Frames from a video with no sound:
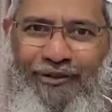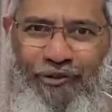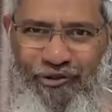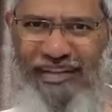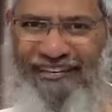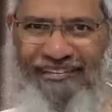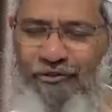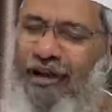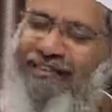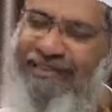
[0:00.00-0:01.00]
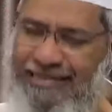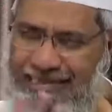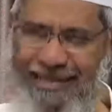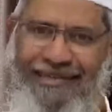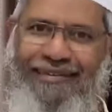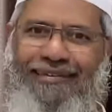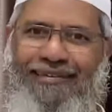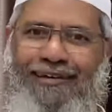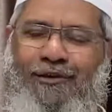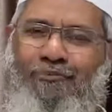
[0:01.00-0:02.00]
Do you think hadith? No, hadith is sahih.
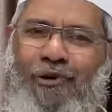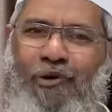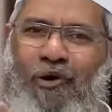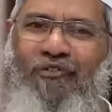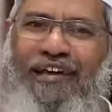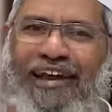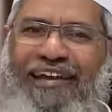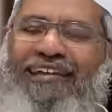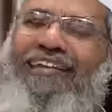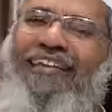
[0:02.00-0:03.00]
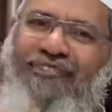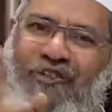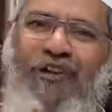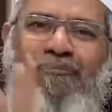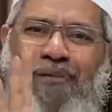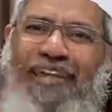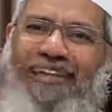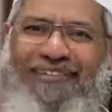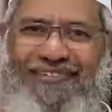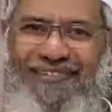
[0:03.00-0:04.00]
But COVID-19 is not a
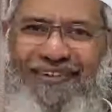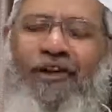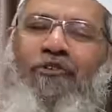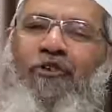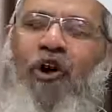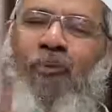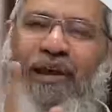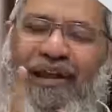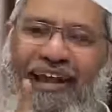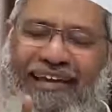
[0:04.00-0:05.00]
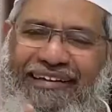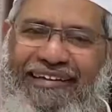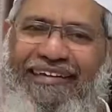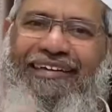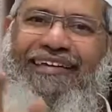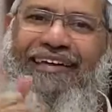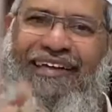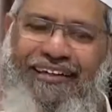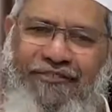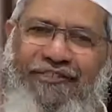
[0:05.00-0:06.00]
plague. So COVID-19
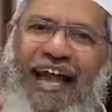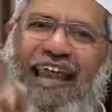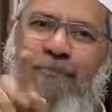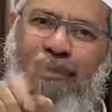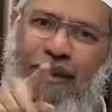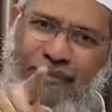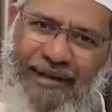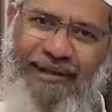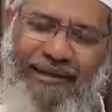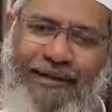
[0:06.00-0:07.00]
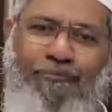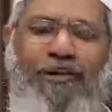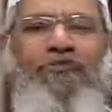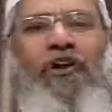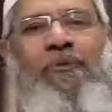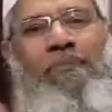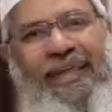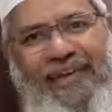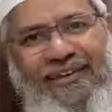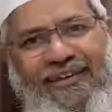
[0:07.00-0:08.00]
is an epidemic, but not a
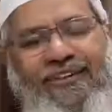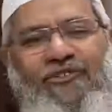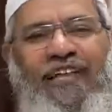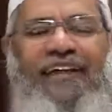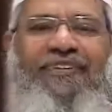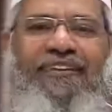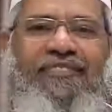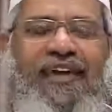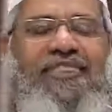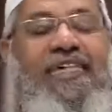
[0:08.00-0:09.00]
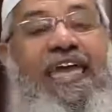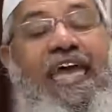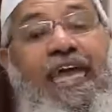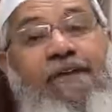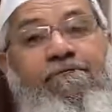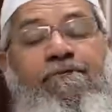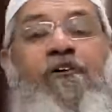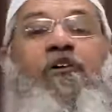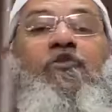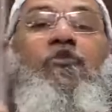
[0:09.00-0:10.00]
plague. So the hadith says, if
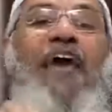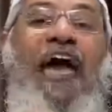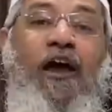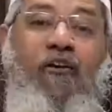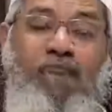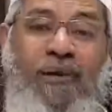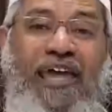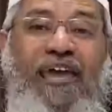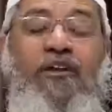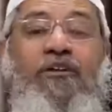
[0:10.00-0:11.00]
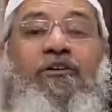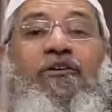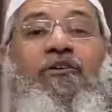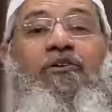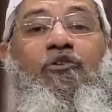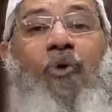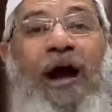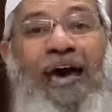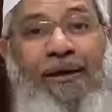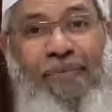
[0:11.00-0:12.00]
you die of plague, you
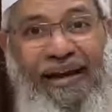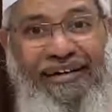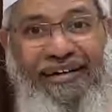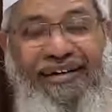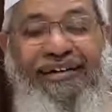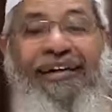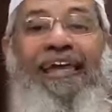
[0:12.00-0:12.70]
are a martyr.